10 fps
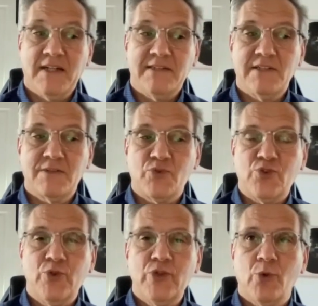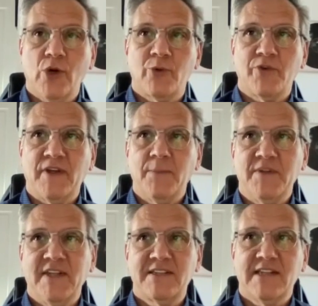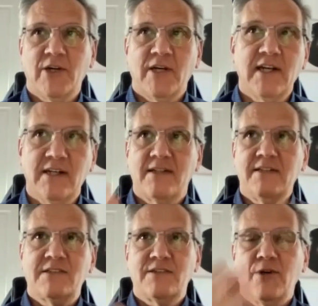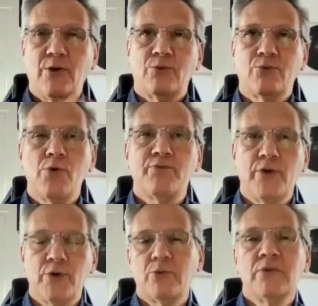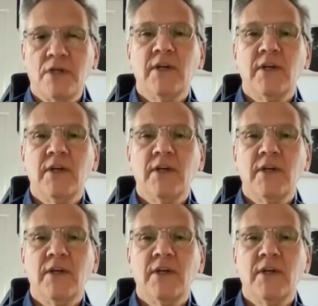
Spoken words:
I did some studio work with them, and that's how I got into the whole Rofo